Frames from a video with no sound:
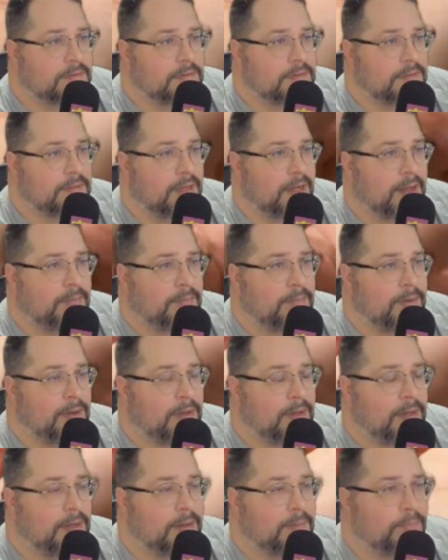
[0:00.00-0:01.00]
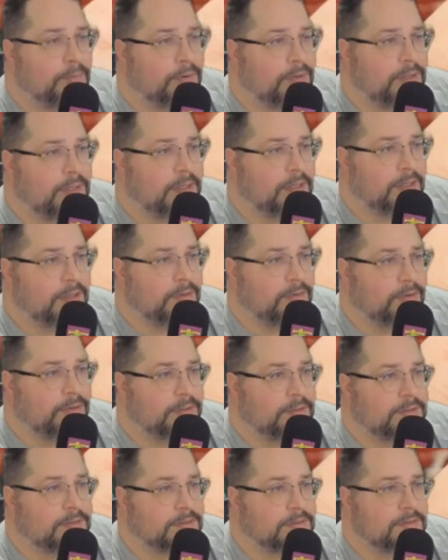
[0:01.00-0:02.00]
I'm pretty
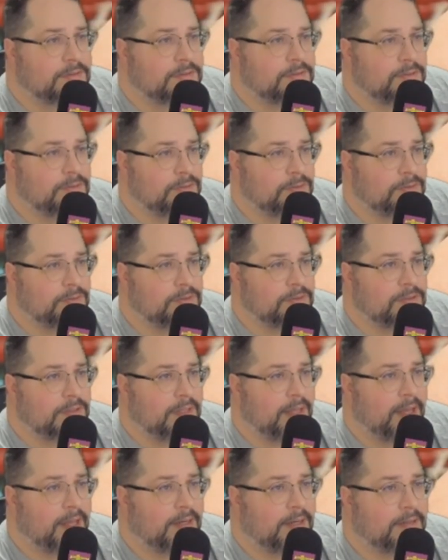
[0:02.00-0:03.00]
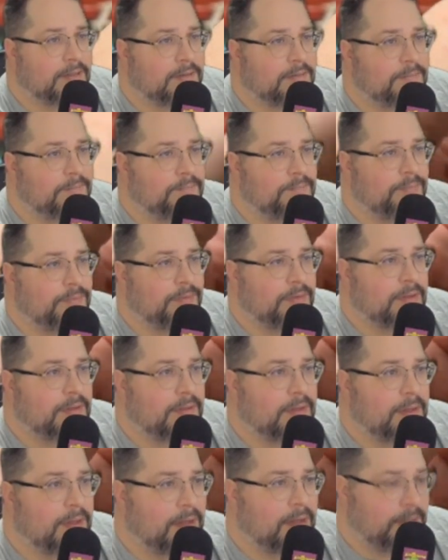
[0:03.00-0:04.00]
ignorant to that.
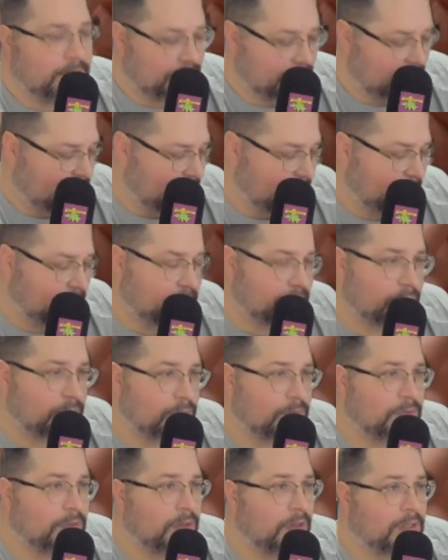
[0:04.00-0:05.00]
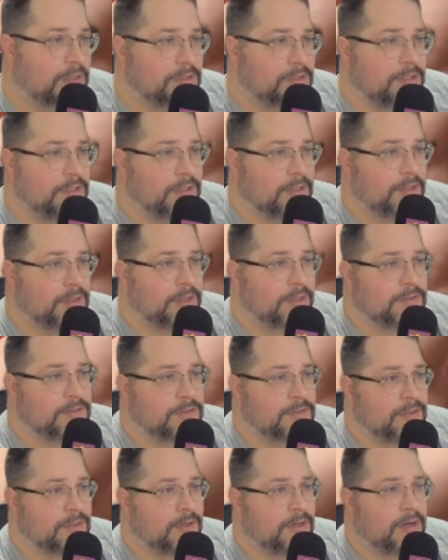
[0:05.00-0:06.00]
As a lot of these old glossy cards
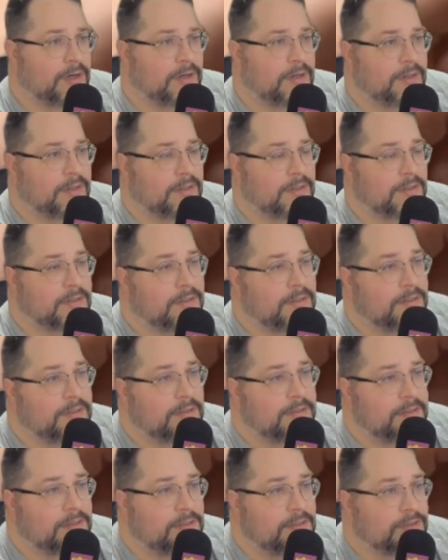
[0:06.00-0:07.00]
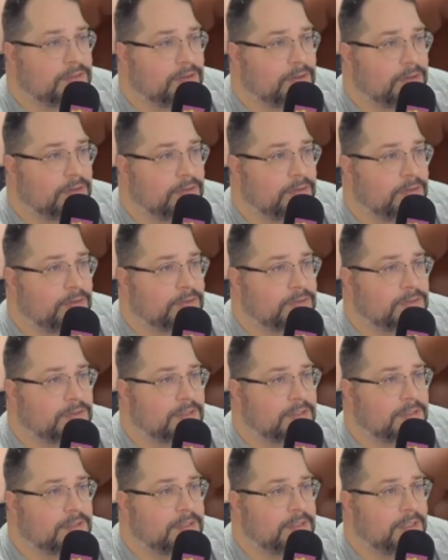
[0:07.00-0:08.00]
are, these are a little
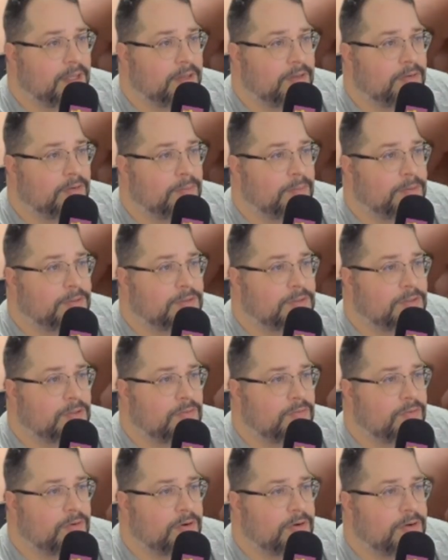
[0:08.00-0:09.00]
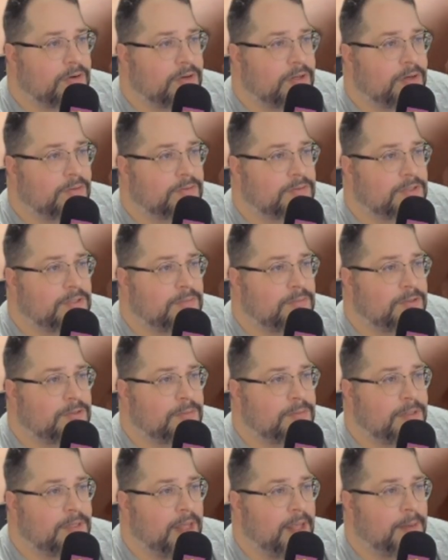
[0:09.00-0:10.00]
stuck together, but so far they don't seem to
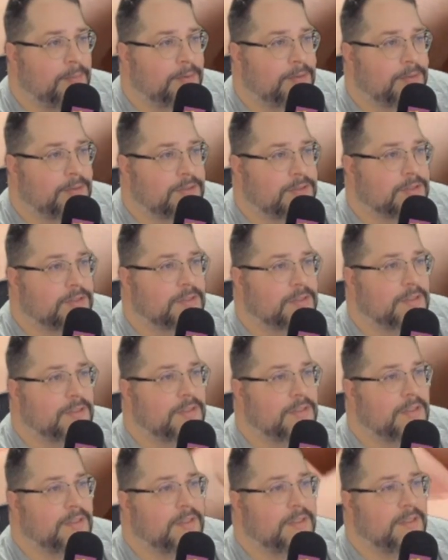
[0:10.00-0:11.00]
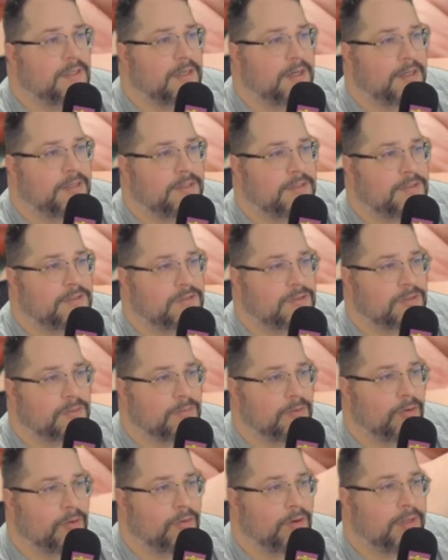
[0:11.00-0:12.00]
be damaged. These are
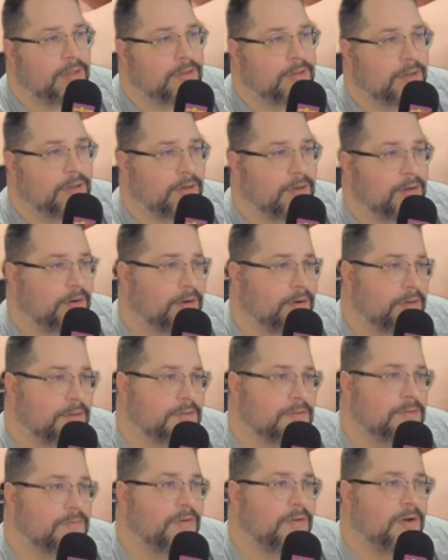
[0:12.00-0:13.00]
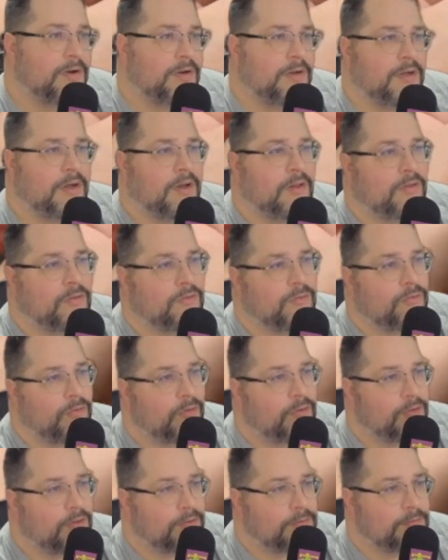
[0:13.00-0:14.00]
some great looking cards, very colorful.